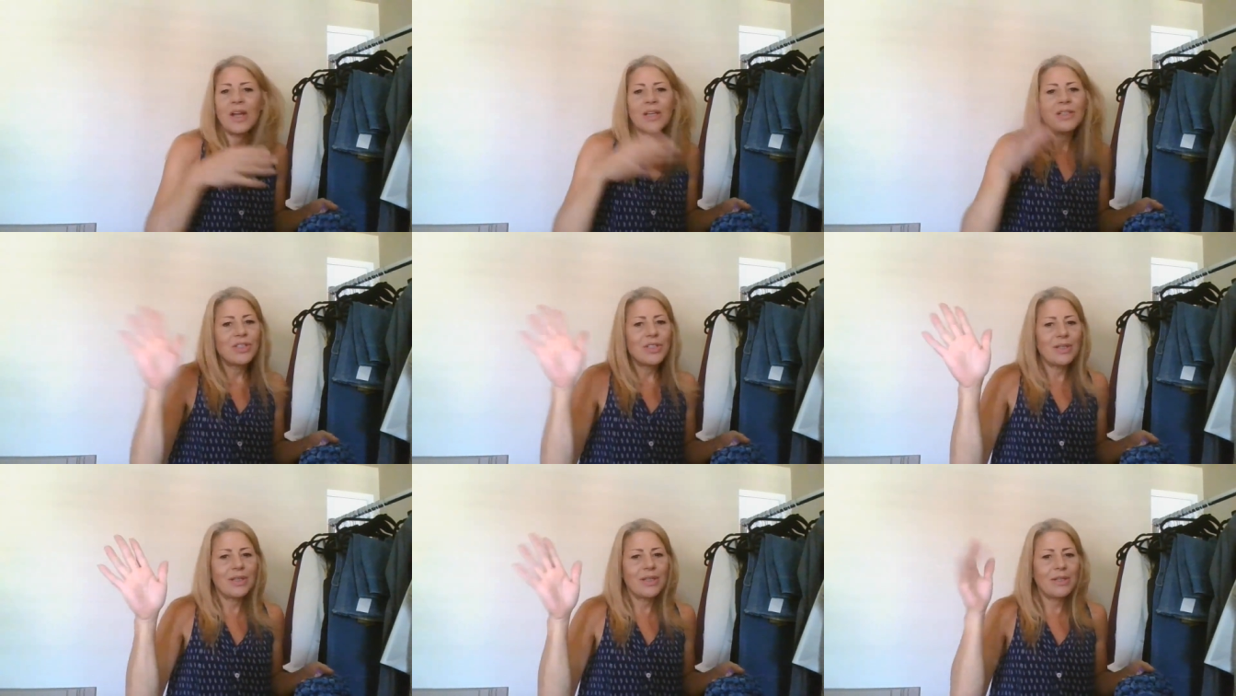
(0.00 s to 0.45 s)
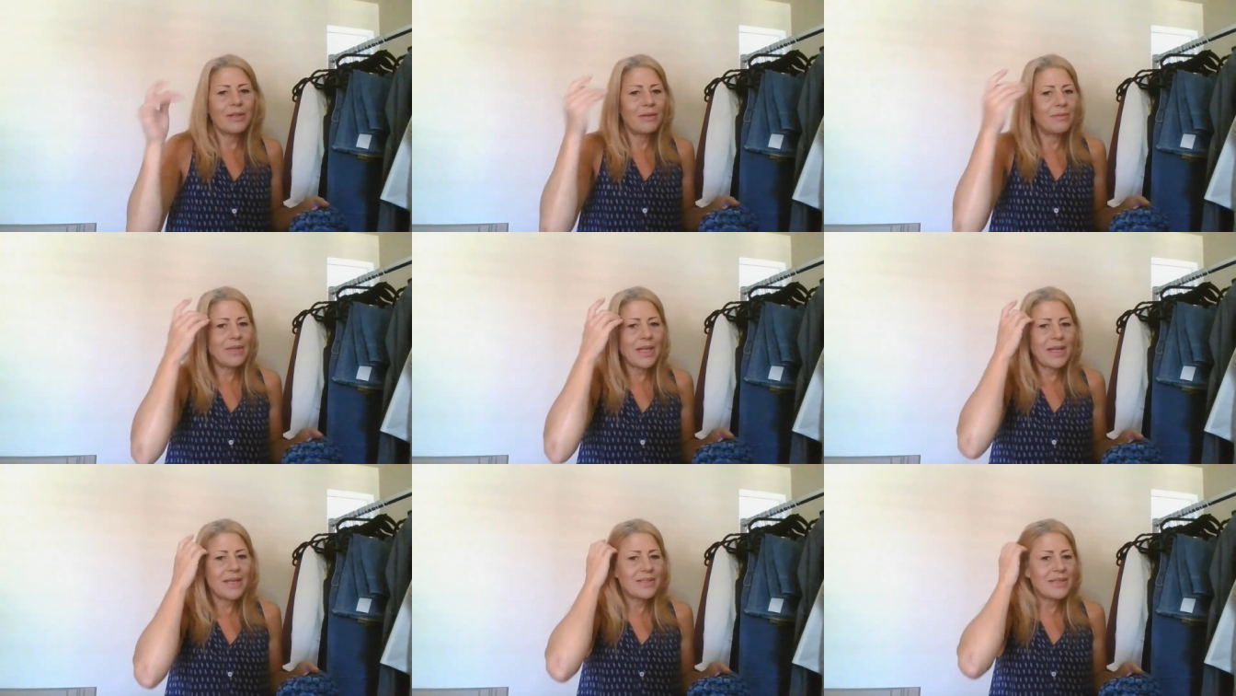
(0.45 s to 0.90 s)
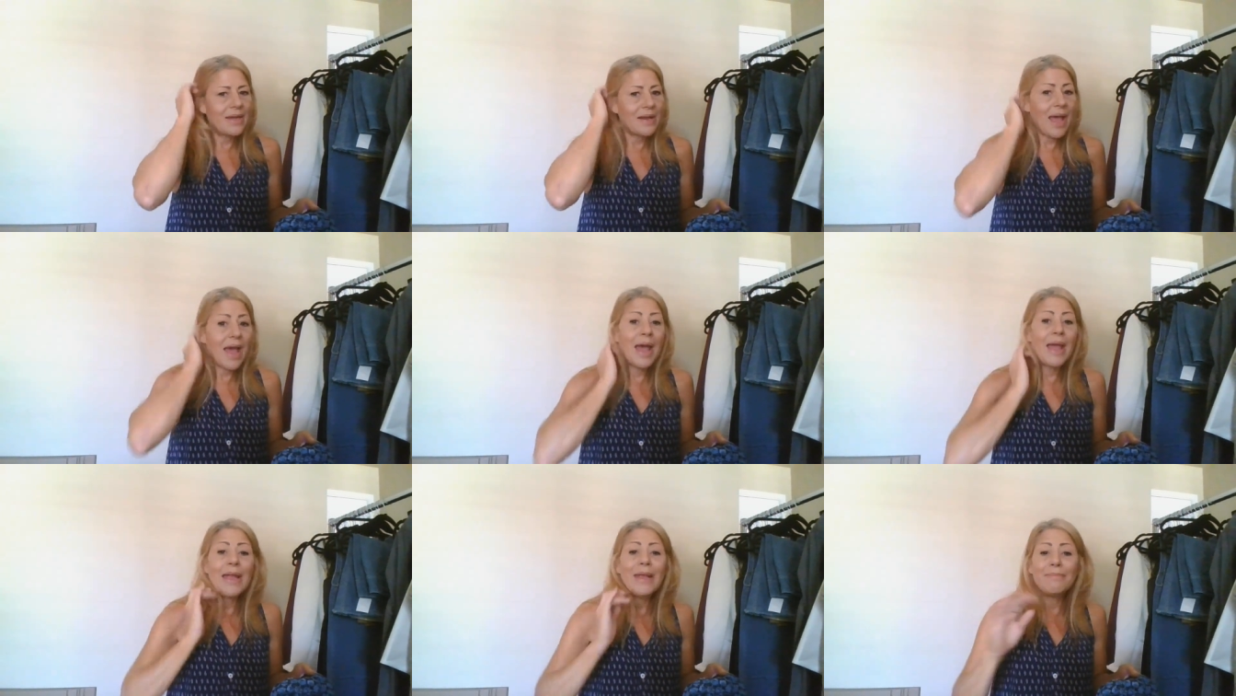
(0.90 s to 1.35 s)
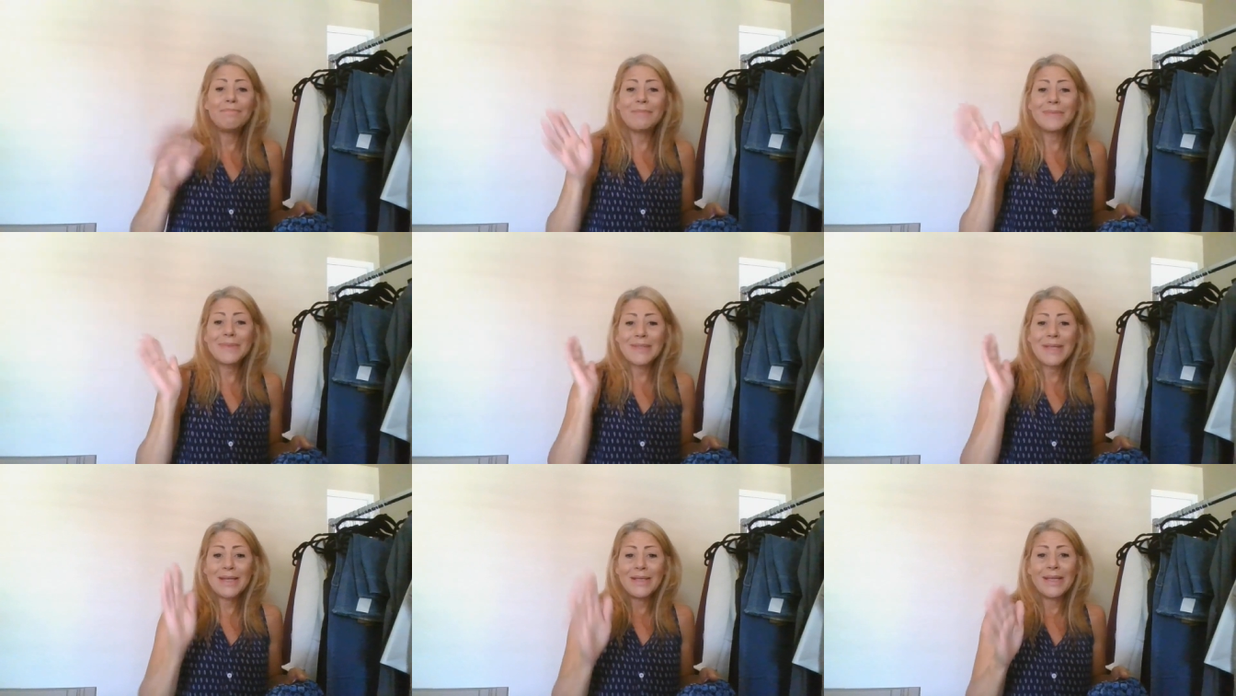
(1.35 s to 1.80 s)
watched, you know, like I said, I
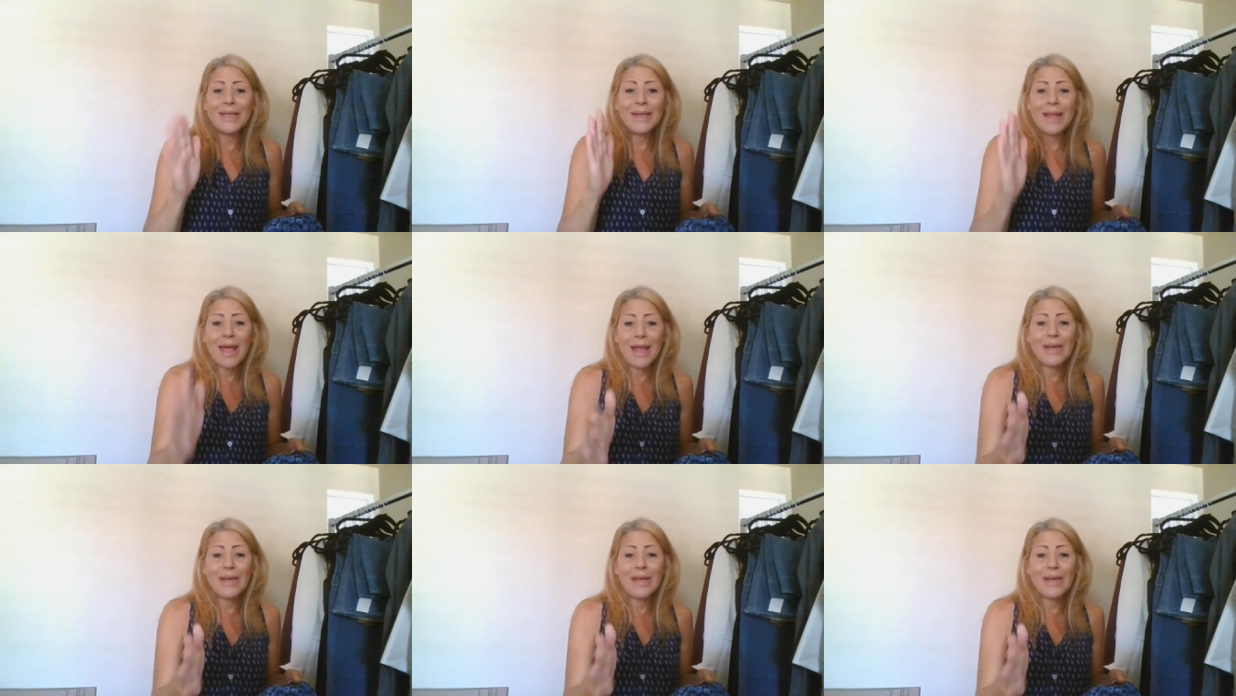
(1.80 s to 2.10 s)
send in